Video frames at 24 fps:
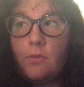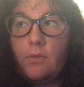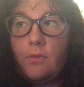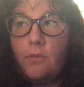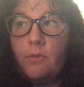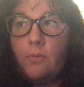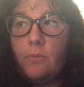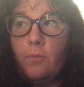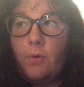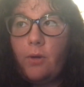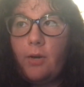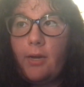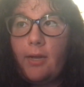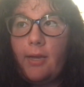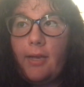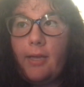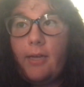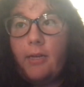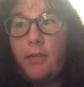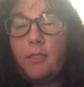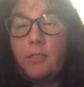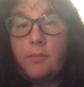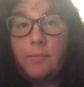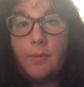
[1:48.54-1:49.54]
what I
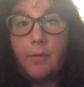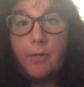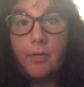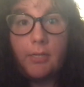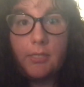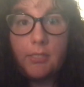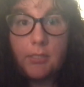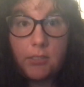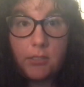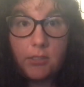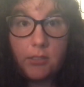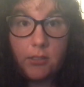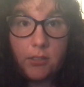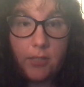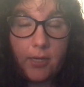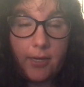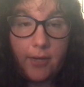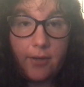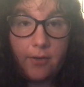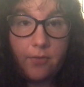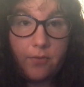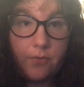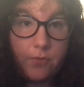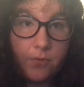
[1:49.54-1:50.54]
had experienced in
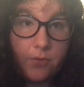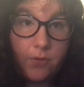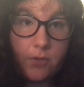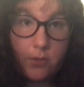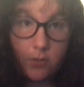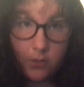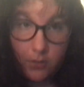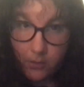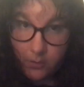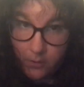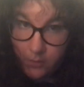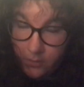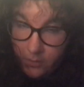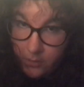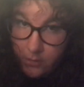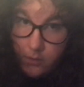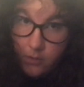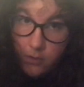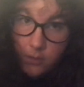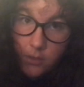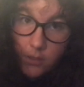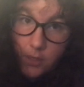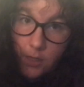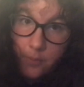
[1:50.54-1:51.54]
life
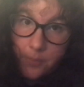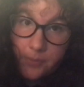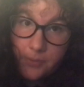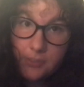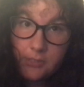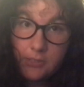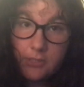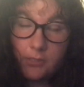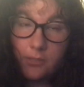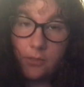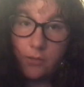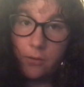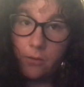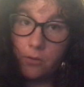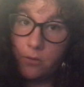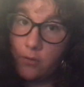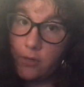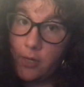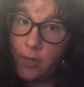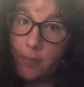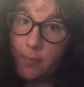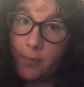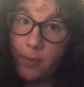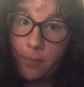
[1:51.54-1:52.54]
up until
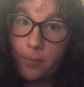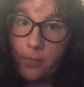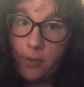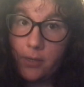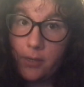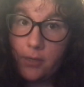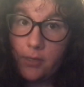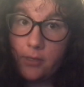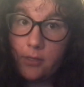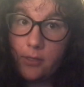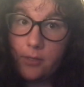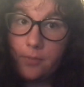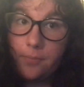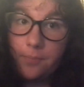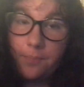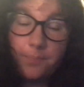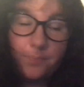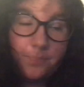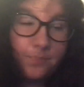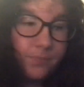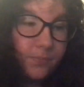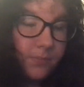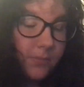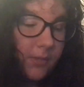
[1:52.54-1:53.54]
I met Mike.
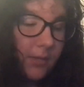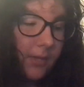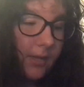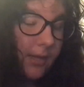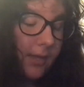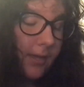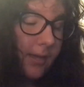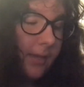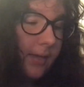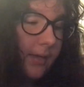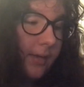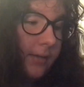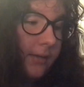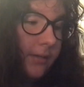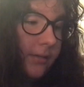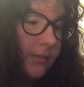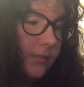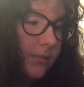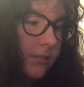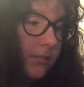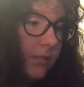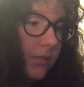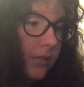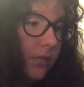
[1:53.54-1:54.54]

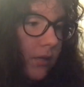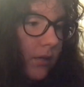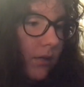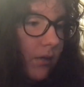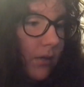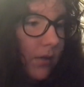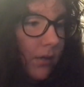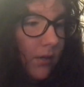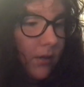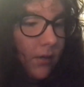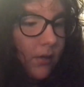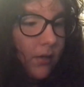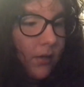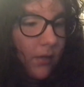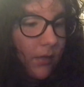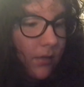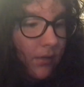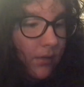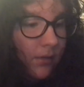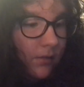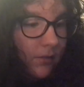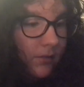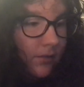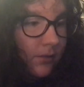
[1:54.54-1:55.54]
And
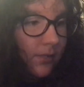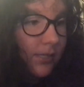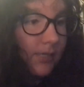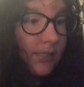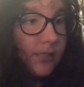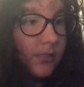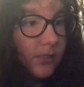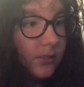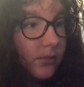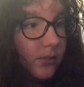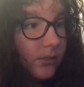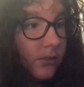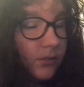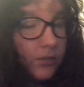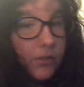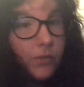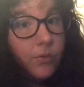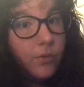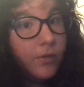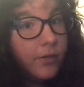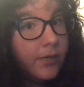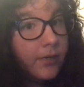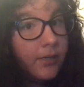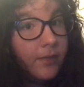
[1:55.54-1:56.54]
that's the
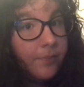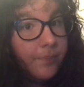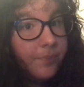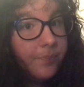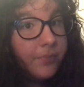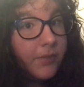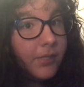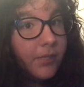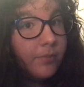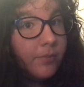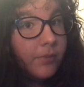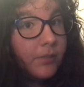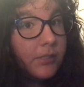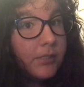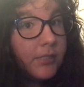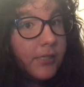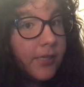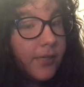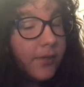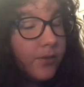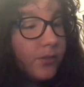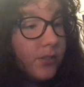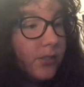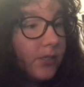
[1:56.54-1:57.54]
story that I'm going to
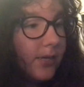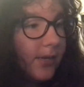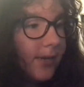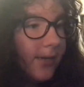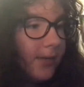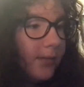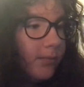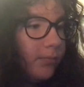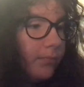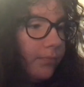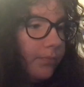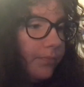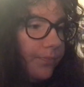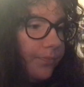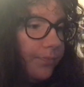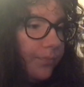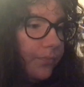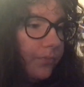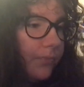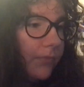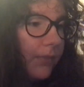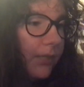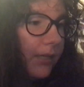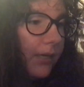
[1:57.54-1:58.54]
tell you today.
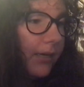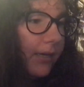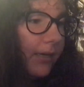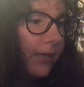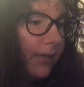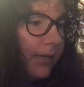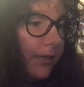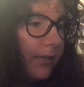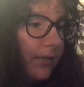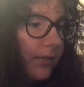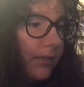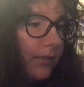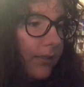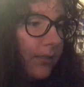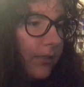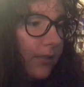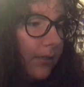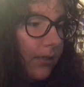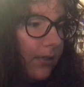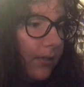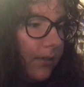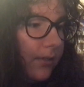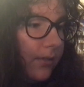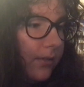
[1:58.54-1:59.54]
And
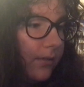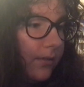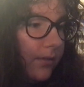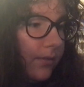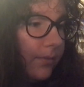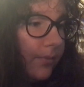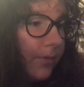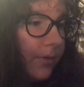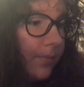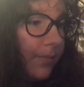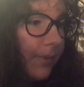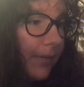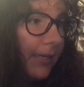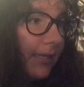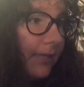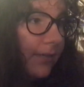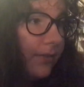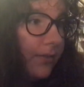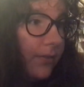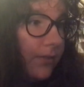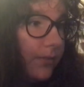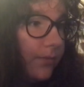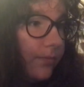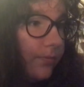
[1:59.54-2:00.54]
I'm going to make it
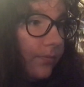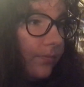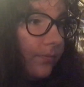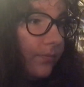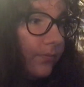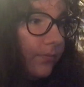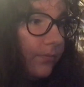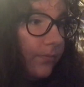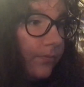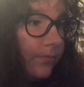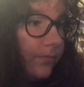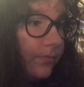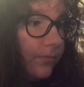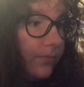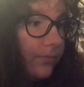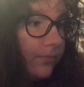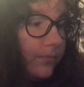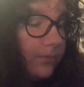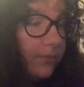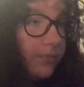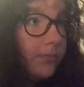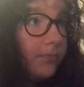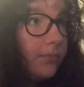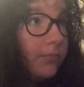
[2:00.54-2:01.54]
as
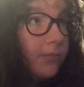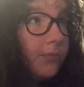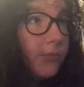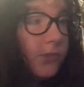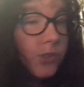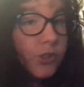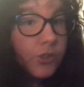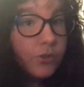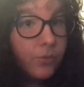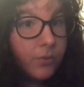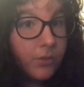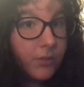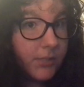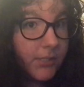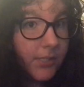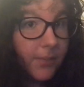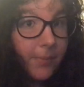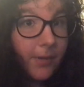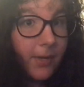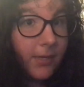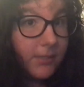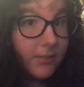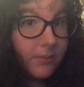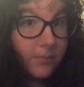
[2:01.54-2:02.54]
short as I
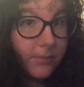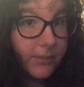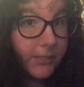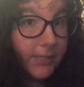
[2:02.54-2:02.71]
possibly